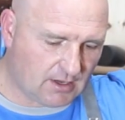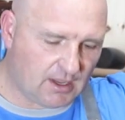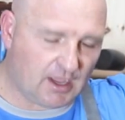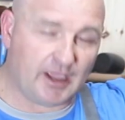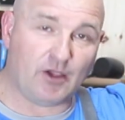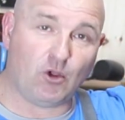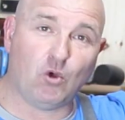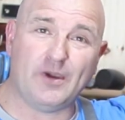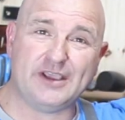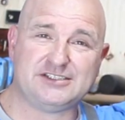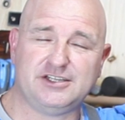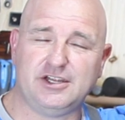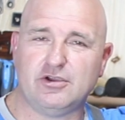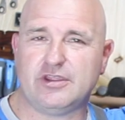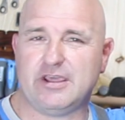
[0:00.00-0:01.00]
I always
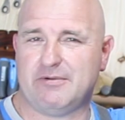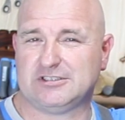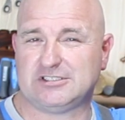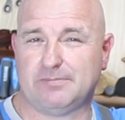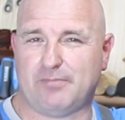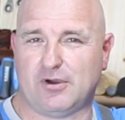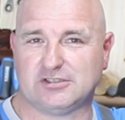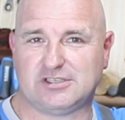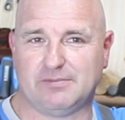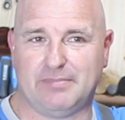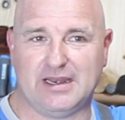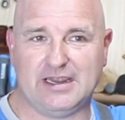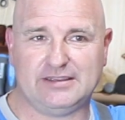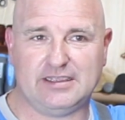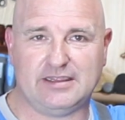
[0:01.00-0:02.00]
knew there was a
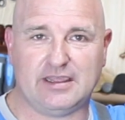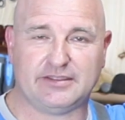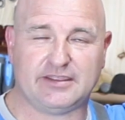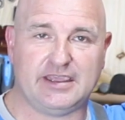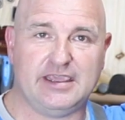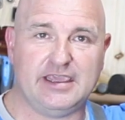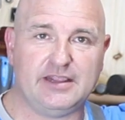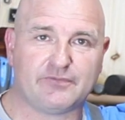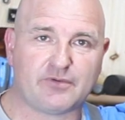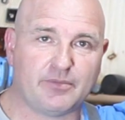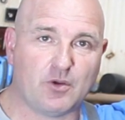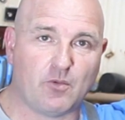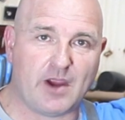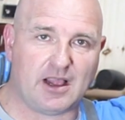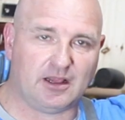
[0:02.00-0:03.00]
possibility that the heat from
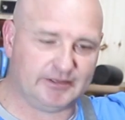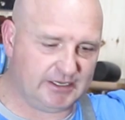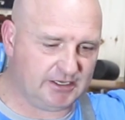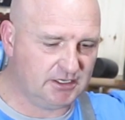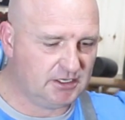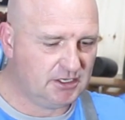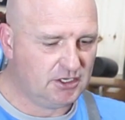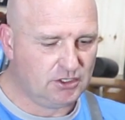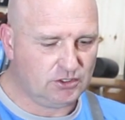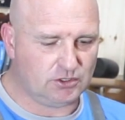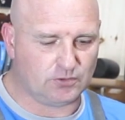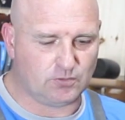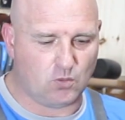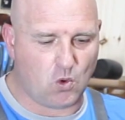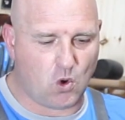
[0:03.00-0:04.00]
the welding
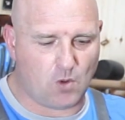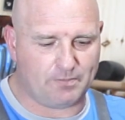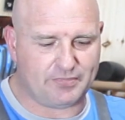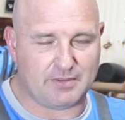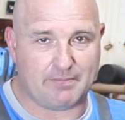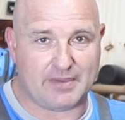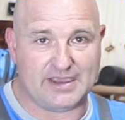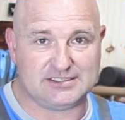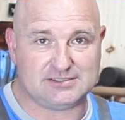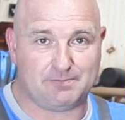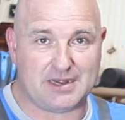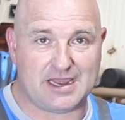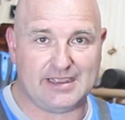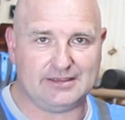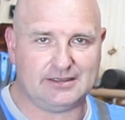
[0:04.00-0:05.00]
could warp the base
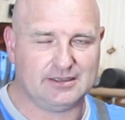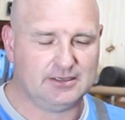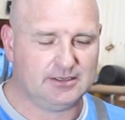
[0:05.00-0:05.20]
plate.